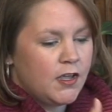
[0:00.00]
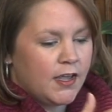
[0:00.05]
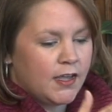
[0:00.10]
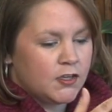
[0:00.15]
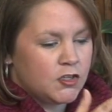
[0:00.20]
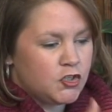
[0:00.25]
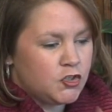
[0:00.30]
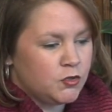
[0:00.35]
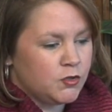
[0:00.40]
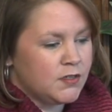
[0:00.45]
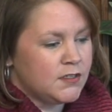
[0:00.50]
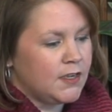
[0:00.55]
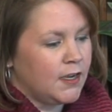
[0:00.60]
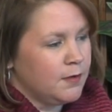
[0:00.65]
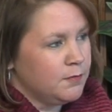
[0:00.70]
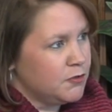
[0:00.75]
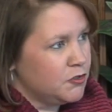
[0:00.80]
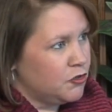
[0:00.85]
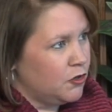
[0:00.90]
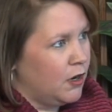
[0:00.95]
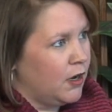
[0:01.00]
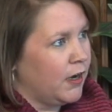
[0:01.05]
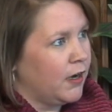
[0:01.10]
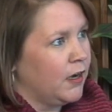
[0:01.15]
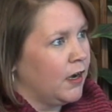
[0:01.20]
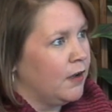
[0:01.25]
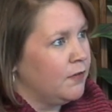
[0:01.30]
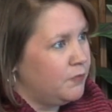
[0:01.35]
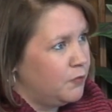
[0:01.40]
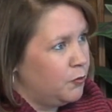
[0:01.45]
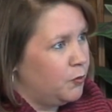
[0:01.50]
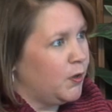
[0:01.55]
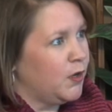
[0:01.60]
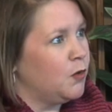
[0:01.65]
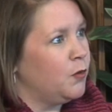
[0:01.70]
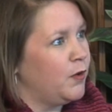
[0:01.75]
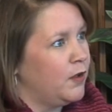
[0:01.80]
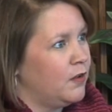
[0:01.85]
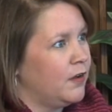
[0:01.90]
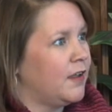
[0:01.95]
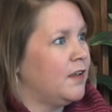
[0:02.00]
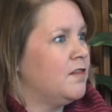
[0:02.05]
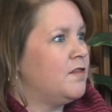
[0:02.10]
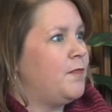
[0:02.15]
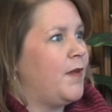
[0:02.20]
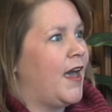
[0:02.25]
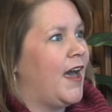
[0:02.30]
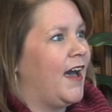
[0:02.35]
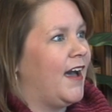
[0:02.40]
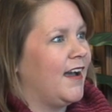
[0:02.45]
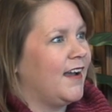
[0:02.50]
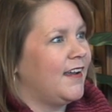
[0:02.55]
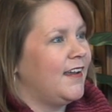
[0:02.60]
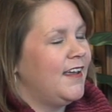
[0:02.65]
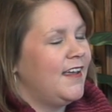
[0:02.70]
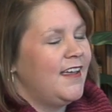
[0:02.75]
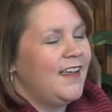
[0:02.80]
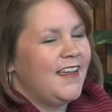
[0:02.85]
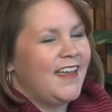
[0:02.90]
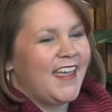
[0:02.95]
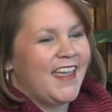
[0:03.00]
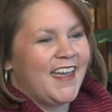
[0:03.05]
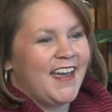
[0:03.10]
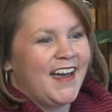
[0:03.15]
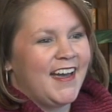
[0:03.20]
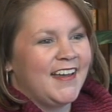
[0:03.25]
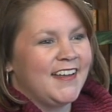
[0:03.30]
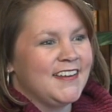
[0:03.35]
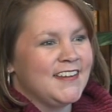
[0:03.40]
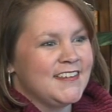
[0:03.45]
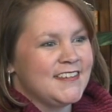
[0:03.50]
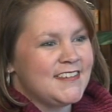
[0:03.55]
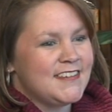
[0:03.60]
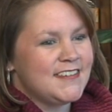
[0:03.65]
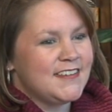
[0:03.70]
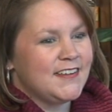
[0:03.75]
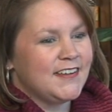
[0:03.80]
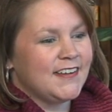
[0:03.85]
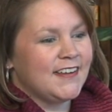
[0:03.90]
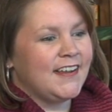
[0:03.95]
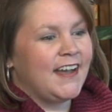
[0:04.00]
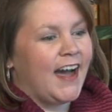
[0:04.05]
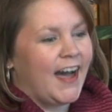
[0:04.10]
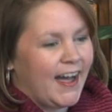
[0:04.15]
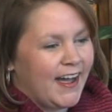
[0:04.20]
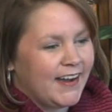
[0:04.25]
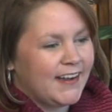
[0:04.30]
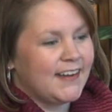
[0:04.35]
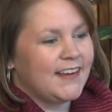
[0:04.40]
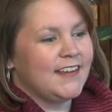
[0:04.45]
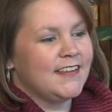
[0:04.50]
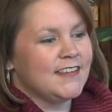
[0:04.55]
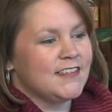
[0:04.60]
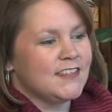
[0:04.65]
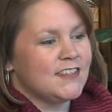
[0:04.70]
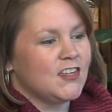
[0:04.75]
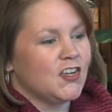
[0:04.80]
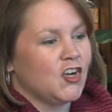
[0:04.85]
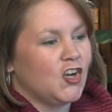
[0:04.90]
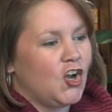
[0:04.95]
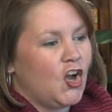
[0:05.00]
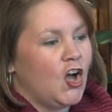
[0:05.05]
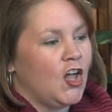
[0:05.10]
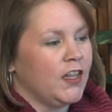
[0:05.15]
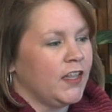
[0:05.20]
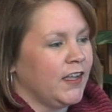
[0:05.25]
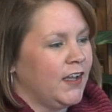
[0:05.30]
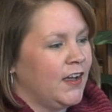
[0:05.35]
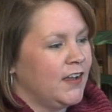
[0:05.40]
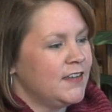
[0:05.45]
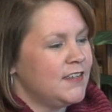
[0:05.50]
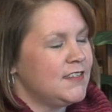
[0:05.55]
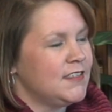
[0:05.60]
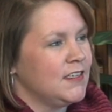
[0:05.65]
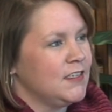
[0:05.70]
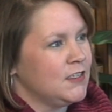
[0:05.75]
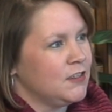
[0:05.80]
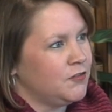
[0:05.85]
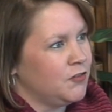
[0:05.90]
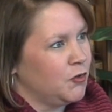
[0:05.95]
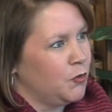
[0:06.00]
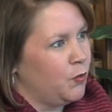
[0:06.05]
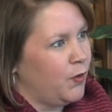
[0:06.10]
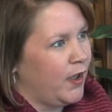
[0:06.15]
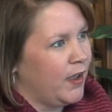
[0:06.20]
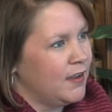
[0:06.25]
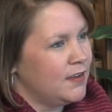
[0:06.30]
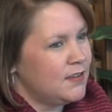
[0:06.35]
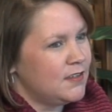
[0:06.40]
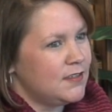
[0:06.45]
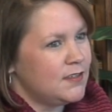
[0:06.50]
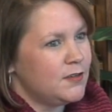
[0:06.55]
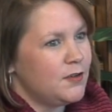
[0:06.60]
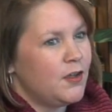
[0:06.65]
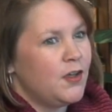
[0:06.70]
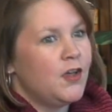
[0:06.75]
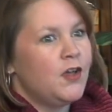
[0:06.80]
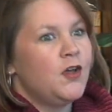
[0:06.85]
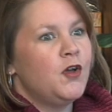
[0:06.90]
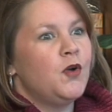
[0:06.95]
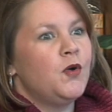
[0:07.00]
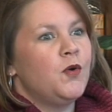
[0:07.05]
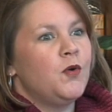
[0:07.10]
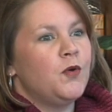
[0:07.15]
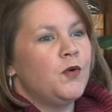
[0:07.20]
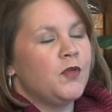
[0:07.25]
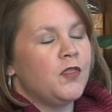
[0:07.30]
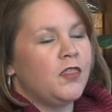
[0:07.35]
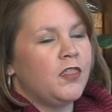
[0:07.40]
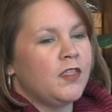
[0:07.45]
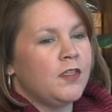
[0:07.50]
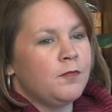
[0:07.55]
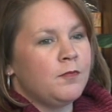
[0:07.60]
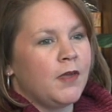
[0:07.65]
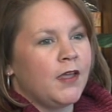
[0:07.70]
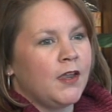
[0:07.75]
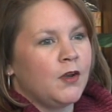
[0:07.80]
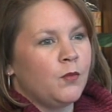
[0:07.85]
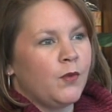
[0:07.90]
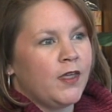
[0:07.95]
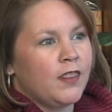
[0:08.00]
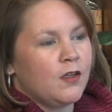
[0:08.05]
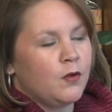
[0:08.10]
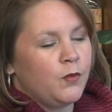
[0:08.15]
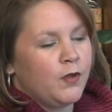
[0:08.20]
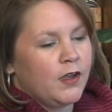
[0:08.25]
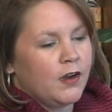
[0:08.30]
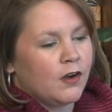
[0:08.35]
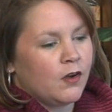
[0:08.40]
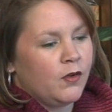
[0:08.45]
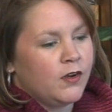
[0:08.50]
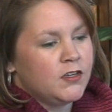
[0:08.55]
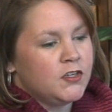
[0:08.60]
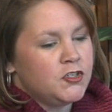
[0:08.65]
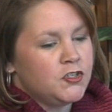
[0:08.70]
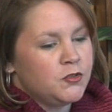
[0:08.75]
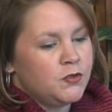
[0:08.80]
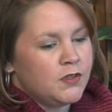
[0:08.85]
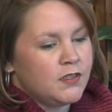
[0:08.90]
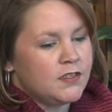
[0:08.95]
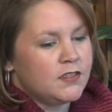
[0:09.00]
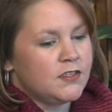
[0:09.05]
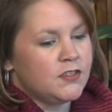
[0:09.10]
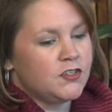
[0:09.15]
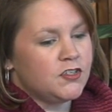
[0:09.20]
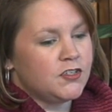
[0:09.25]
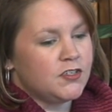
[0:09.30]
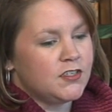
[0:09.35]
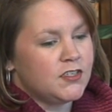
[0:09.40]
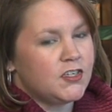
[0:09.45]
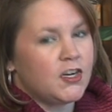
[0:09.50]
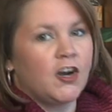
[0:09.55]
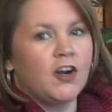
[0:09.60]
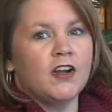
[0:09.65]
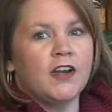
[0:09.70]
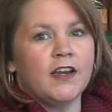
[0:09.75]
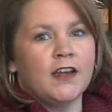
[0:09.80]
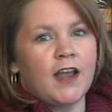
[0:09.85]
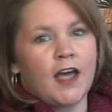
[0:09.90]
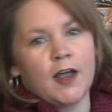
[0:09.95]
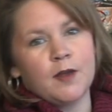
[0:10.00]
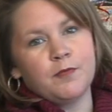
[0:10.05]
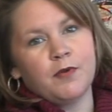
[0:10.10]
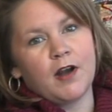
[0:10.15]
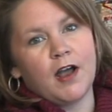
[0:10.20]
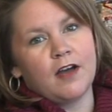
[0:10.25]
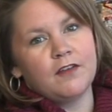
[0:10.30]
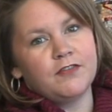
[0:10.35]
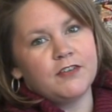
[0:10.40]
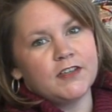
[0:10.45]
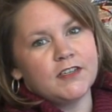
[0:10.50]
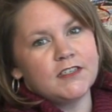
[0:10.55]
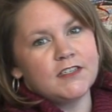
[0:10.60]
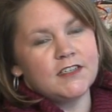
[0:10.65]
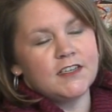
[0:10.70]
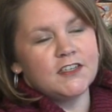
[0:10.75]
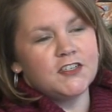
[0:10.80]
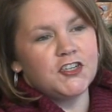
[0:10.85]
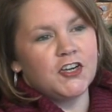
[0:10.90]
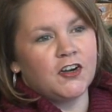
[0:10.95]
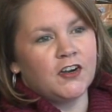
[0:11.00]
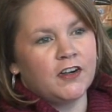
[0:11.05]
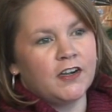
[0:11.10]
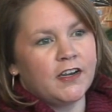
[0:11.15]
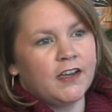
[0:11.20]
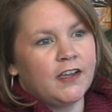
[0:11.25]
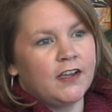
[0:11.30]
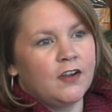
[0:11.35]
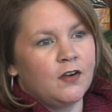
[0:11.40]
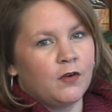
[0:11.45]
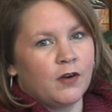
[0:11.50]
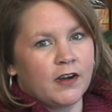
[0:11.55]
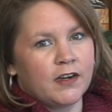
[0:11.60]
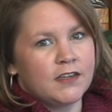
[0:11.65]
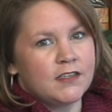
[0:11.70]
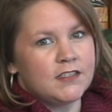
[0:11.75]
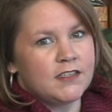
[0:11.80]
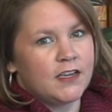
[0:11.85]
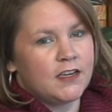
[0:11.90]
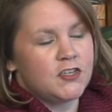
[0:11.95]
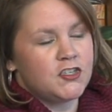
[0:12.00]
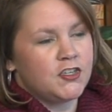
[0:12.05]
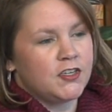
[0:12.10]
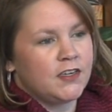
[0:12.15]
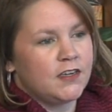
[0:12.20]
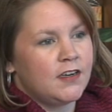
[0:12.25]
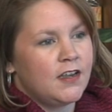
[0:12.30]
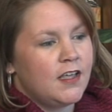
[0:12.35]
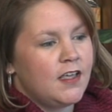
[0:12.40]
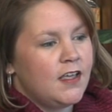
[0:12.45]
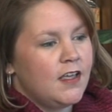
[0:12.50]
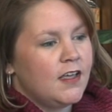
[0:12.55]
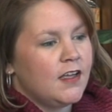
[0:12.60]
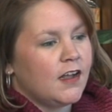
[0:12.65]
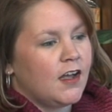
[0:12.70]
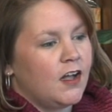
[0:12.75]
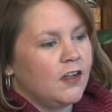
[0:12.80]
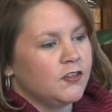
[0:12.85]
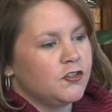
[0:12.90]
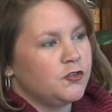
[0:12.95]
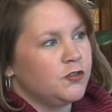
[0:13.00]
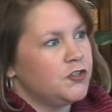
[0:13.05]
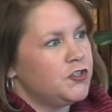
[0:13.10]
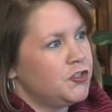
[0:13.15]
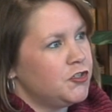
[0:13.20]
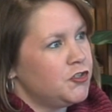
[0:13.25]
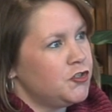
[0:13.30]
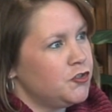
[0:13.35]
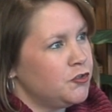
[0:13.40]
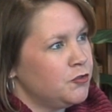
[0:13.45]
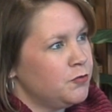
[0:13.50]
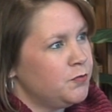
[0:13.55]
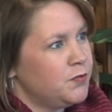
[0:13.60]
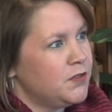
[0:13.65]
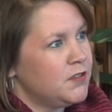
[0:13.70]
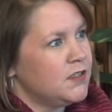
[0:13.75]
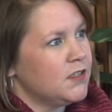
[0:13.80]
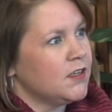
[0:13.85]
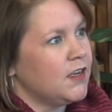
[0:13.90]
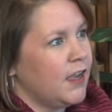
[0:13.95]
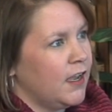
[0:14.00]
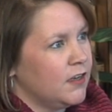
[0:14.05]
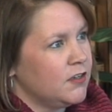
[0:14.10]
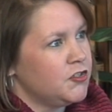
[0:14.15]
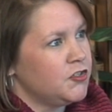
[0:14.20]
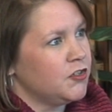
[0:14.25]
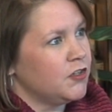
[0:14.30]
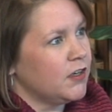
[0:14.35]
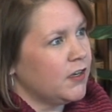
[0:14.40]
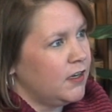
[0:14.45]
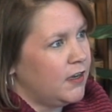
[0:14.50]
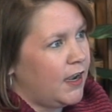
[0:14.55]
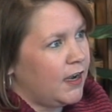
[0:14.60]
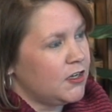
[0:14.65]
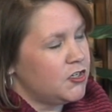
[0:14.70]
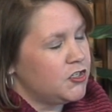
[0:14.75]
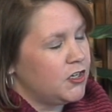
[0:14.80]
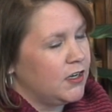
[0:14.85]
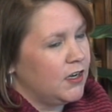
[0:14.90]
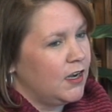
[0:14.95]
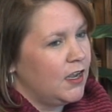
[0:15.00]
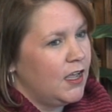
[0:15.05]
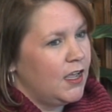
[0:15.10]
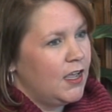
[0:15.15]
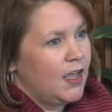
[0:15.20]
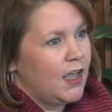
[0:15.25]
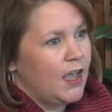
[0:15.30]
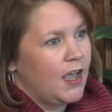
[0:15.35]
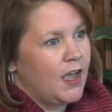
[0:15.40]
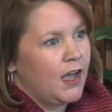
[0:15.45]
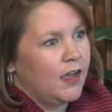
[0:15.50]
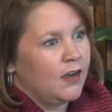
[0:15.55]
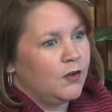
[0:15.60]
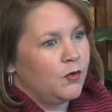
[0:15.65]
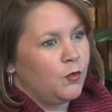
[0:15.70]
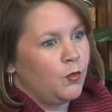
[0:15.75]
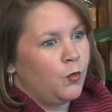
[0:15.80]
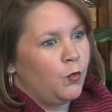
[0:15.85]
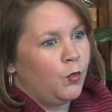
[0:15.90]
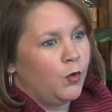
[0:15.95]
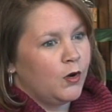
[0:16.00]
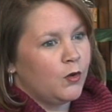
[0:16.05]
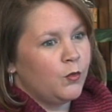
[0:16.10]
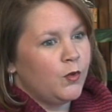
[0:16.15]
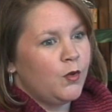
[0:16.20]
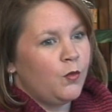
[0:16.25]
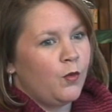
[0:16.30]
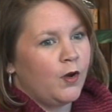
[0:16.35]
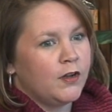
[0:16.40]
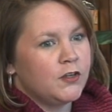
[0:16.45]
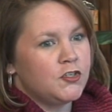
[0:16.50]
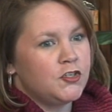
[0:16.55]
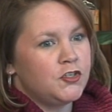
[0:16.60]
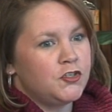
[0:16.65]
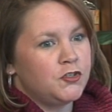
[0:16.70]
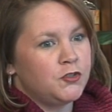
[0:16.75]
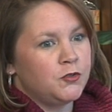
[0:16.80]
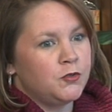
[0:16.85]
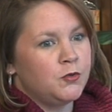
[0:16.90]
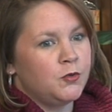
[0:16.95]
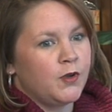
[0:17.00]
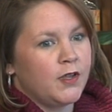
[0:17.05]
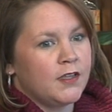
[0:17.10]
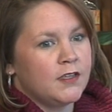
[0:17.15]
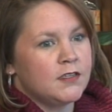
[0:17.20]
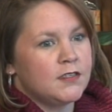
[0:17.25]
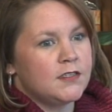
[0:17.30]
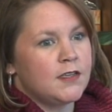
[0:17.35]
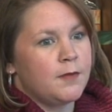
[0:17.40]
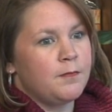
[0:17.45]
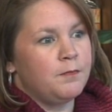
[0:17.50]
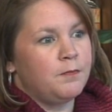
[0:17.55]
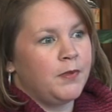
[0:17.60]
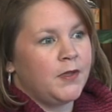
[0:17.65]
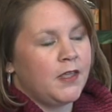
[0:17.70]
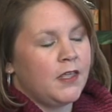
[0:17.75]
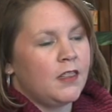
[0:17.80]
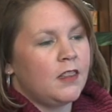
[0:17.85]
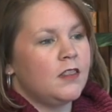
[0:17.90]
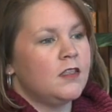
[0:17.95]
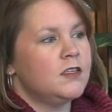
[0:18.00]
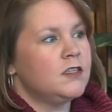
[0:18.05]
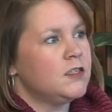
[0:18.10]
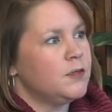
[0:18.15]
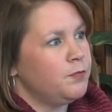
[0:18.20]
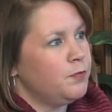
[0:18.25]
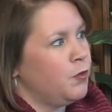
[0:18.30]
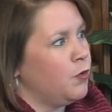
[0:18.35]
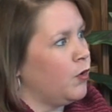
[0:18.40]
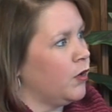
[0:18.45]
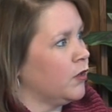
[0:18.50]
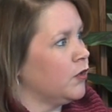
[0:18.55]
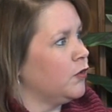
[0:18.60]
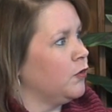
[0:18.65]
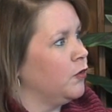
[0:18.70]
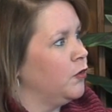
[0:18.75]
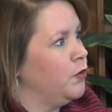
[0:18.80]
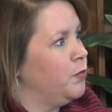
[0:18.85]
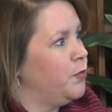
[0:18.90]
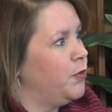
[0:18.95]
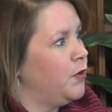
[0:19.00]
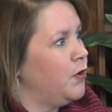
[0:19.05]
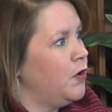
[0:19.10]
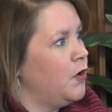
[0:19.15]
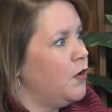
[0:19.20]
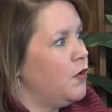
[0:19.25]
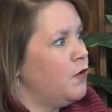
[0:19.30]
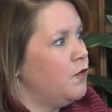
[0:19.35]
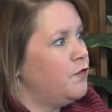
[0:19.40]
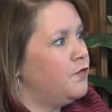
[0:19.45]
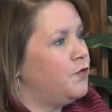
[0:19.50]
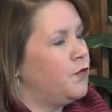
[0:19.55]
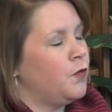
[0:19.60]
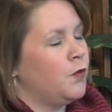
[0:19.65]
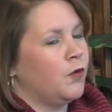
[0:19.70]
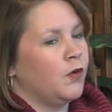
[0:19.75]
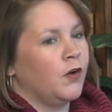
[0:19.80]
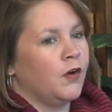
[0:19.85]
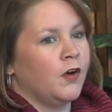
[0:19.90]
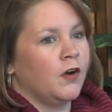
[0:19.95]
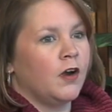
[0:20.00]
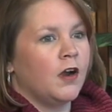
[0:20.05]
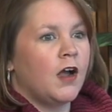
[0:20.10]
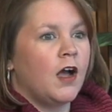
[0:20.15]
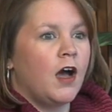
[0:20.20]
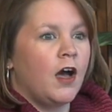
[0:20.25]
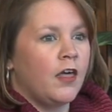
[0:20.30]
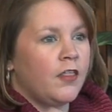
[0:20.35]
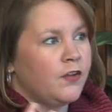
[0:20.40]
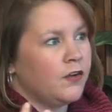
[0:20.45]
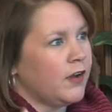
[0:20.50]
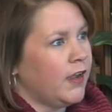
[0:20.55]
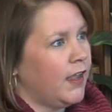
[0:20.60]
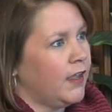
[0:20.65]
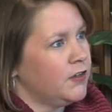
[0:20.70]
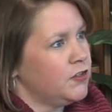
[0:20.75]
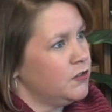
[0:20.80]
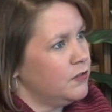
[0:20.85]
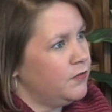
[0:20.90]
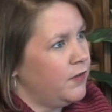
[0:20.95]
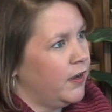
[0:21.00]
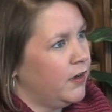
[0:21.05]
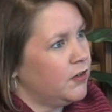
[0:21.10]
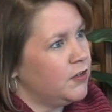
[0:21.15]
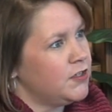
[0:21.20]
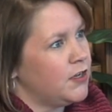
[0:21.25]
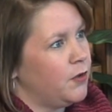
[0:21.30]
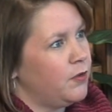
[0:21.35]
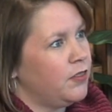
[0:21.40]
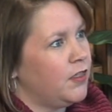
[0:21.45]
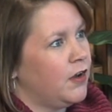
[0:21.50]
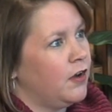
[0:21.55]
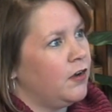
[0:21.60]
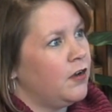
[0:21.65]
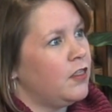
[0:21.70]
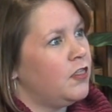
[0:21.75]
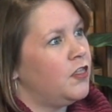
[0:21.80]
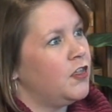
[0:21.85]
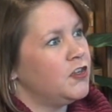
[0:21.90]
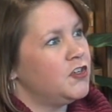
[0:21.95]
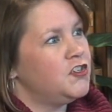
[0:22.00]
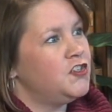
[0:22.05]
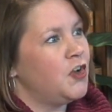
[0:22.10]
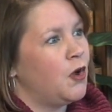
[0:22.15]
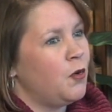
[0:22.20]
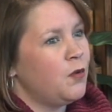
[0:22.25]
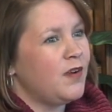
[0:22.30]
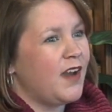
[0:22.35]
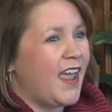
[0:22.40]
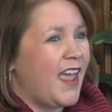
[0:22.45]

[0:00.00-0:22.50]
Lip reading: as soon as I am strong enough, we will give back. Yeah. And God is calling us in different ways. The main way that we are going to do this is to start a nonprofit charity organization called Tricia's Troops Cancer Connection. And what we want to do is be the support group for other cancer fighters out there that don't